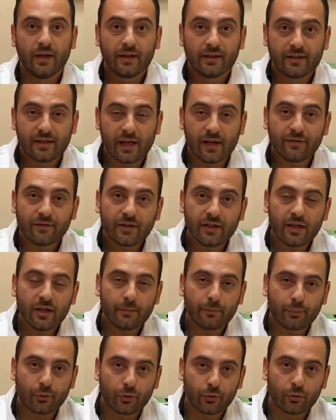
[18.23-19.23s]
The FDA
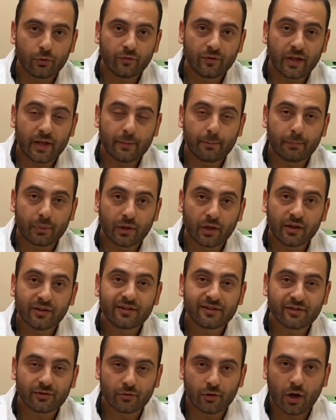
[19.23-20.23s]
approved a blood
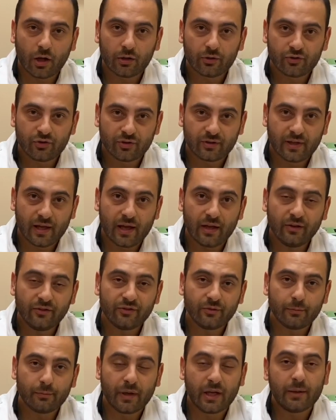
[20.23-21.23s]
serology
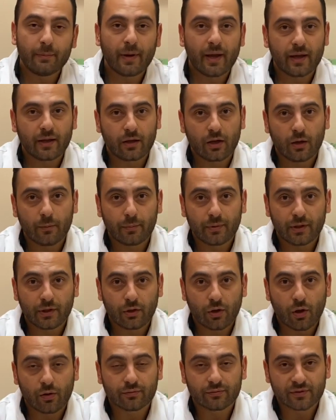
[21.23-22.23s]
test made by a company
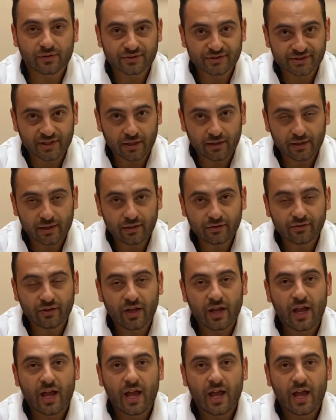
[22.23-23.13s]
called Cellex